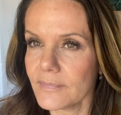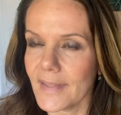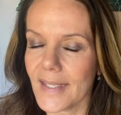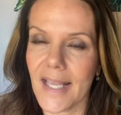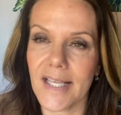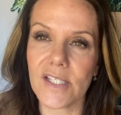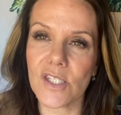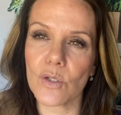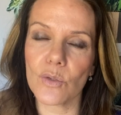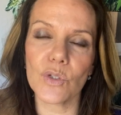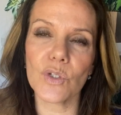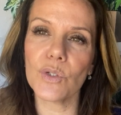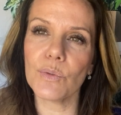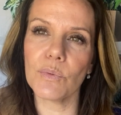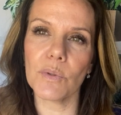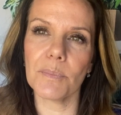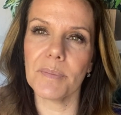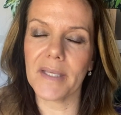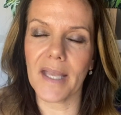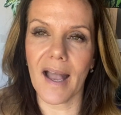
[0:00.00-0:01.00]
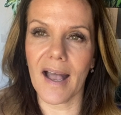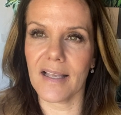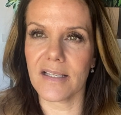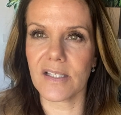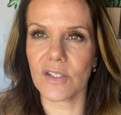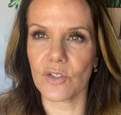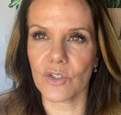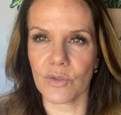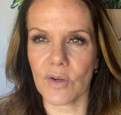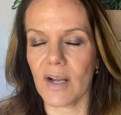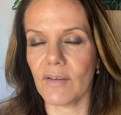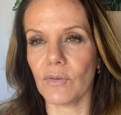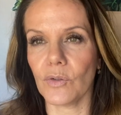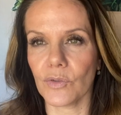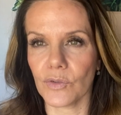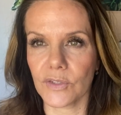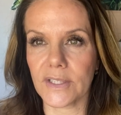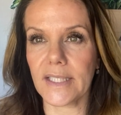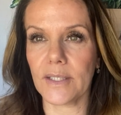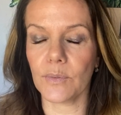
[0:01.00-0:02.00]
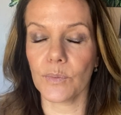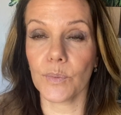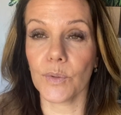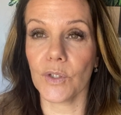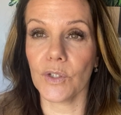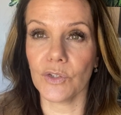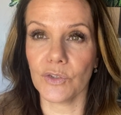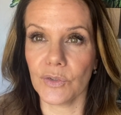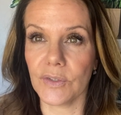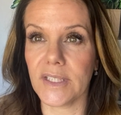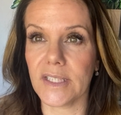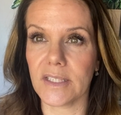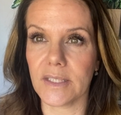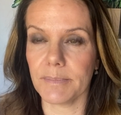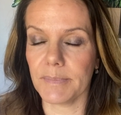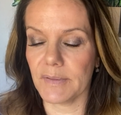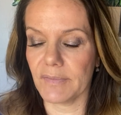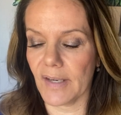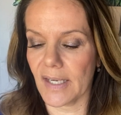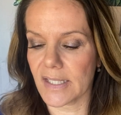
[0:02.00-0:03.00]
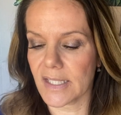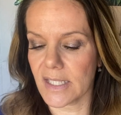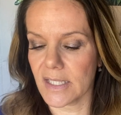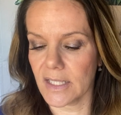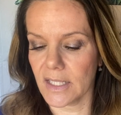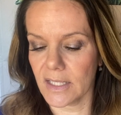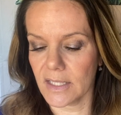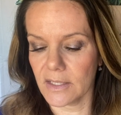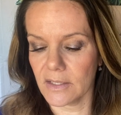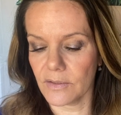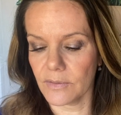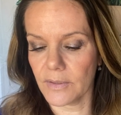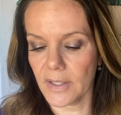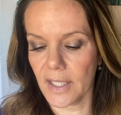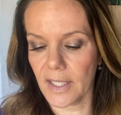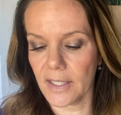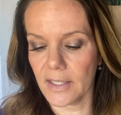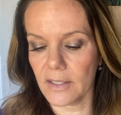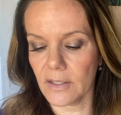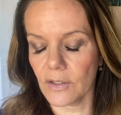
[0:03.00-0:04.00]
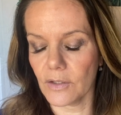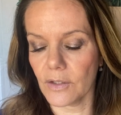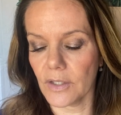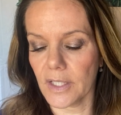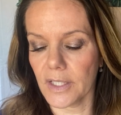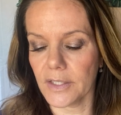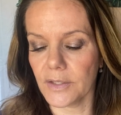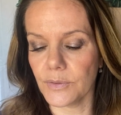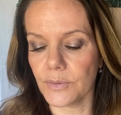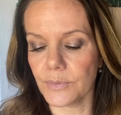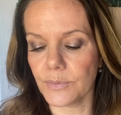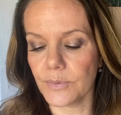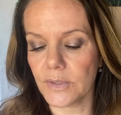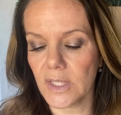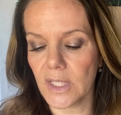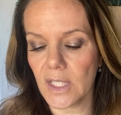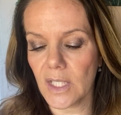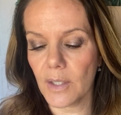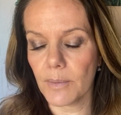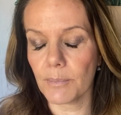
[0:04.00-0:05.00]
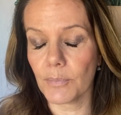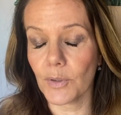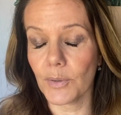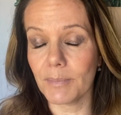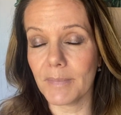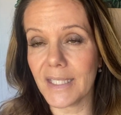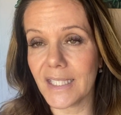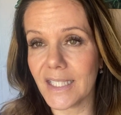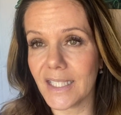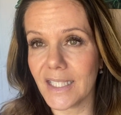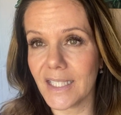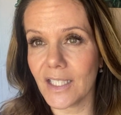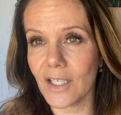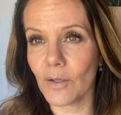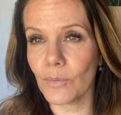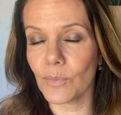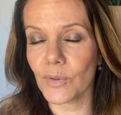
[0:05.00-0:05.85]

And so you will be asked to travel the world. You need to be vaccinated, okay? Or are you permitted?